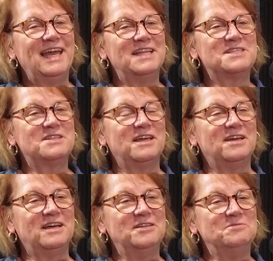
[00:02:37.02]
And it's
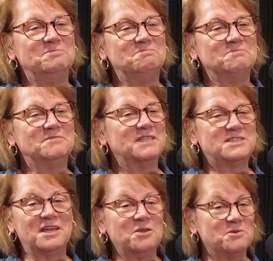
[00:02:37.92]
a
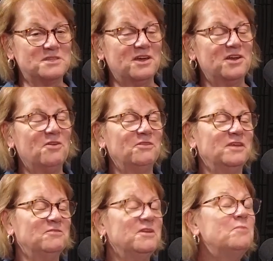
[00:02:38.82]
study was done on
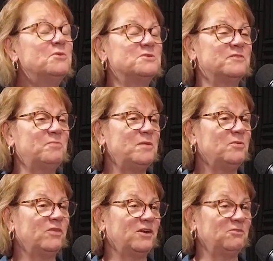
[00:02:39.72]
the numbers of
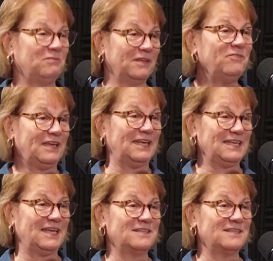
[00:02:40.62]
people that are living in